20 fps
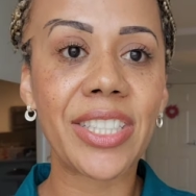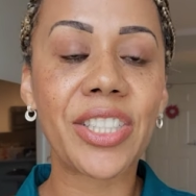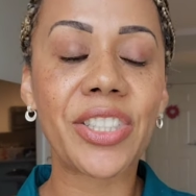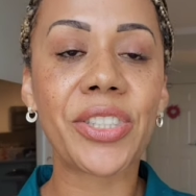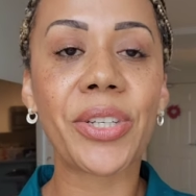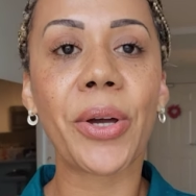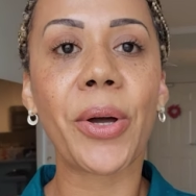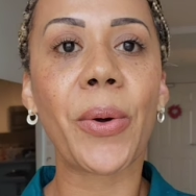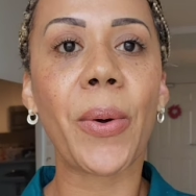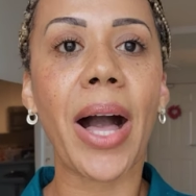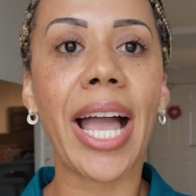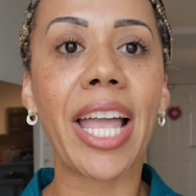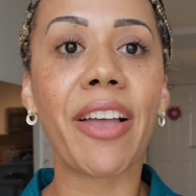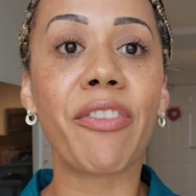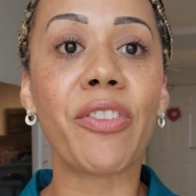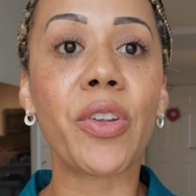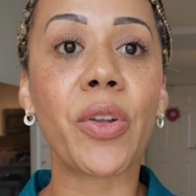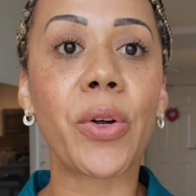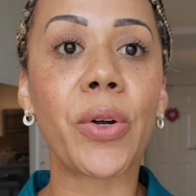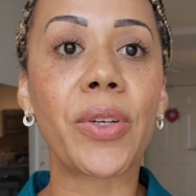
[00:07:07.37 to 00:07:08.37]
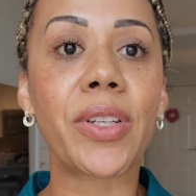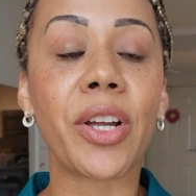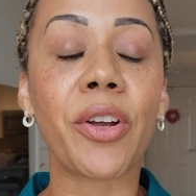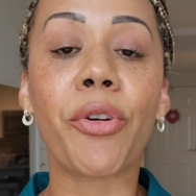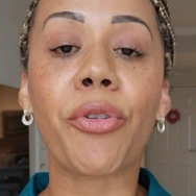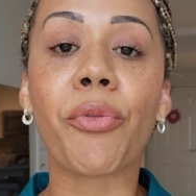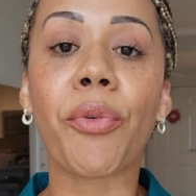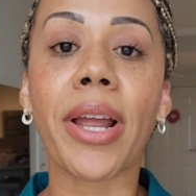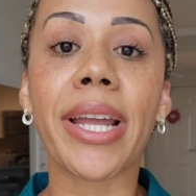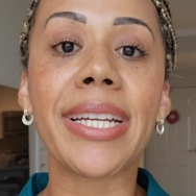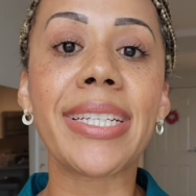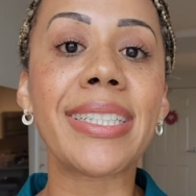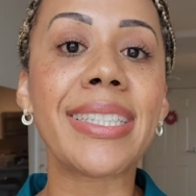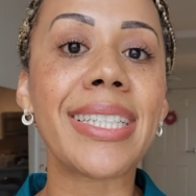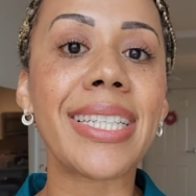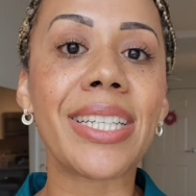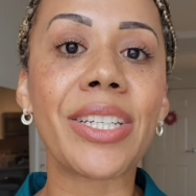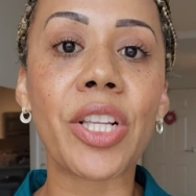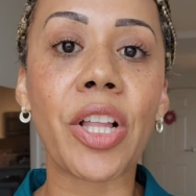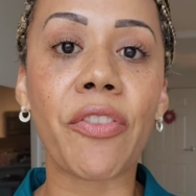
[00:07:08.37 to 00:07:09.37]
And so I have learned a
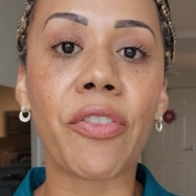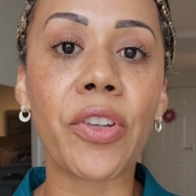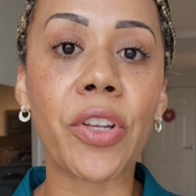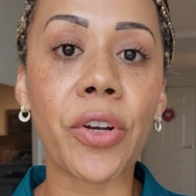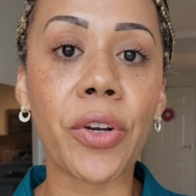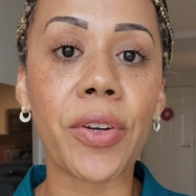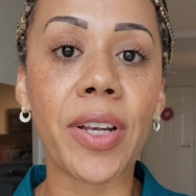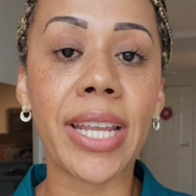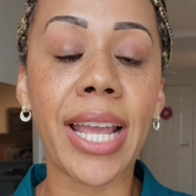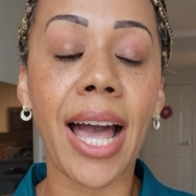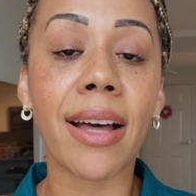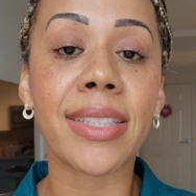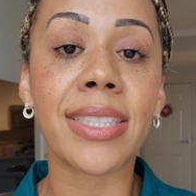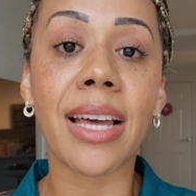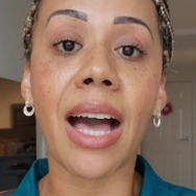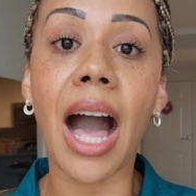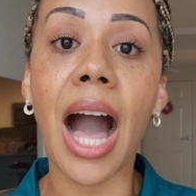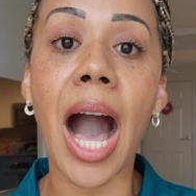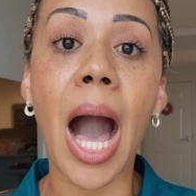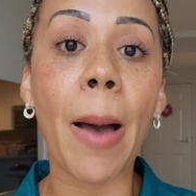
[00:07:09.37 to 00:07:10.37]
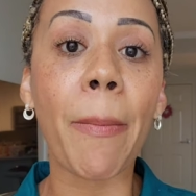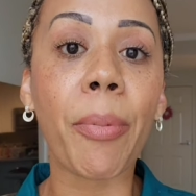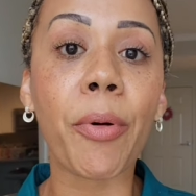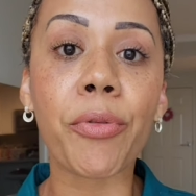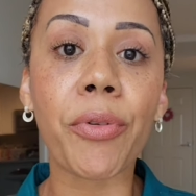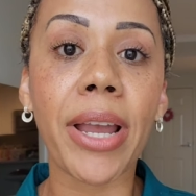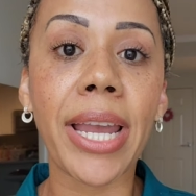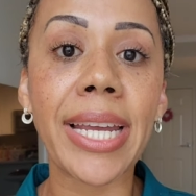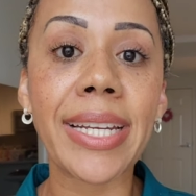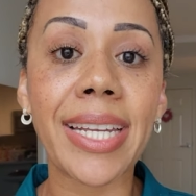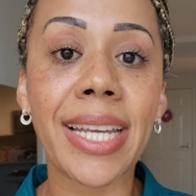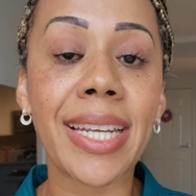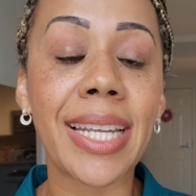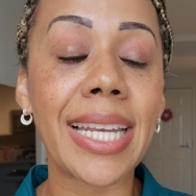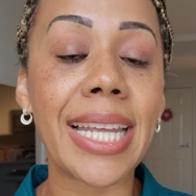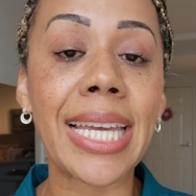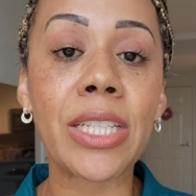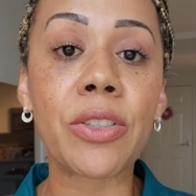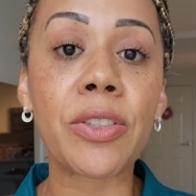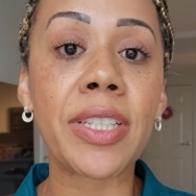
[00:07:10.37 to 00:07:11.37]
great deal of learning how to operate in
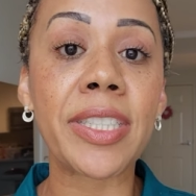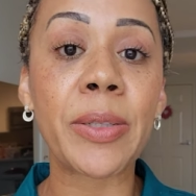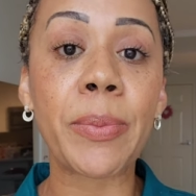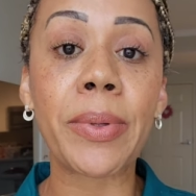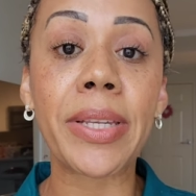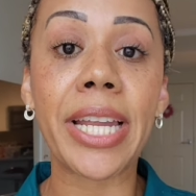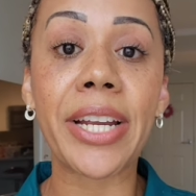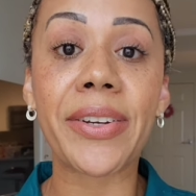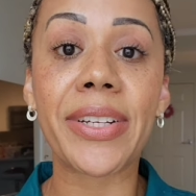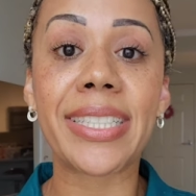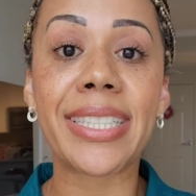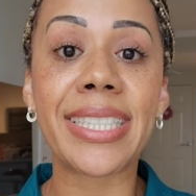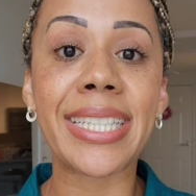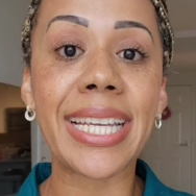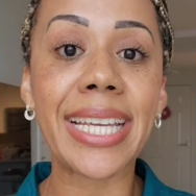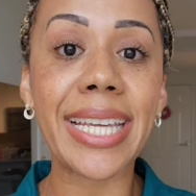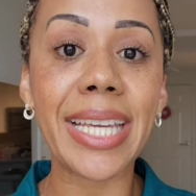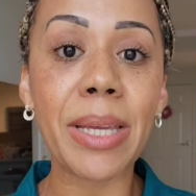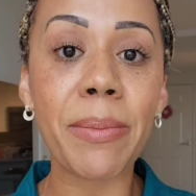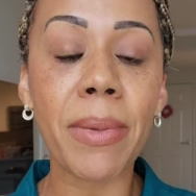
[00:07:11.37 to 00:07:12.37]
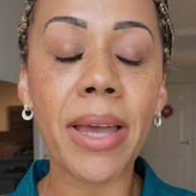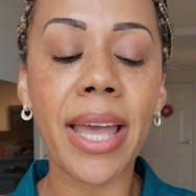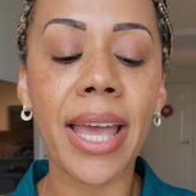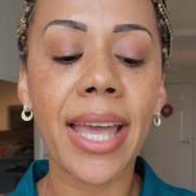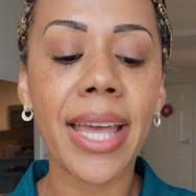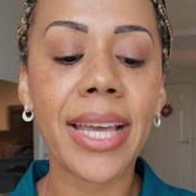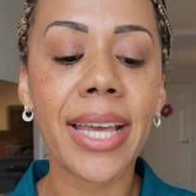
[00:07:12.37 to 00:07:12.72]
an interdisciplinary team